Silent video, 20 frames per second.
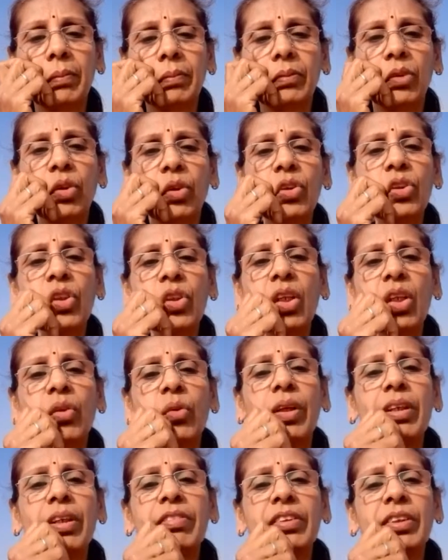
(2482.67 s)
Those who are
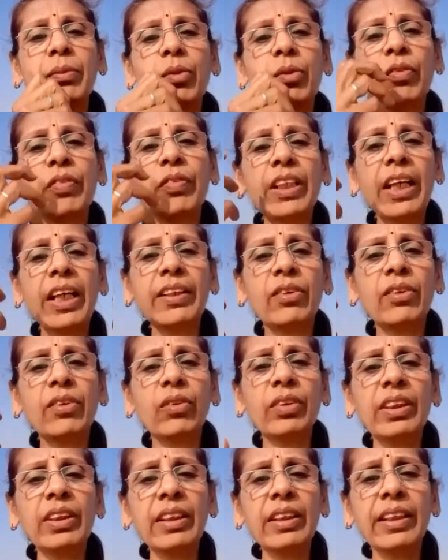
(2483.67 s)
going for the movie, I don't
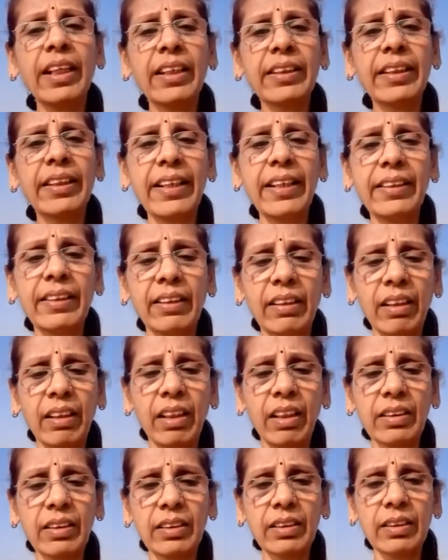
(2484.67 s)
think they are there in the
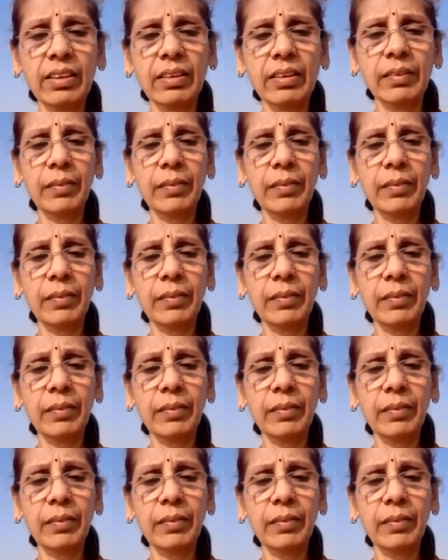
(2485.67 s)
class.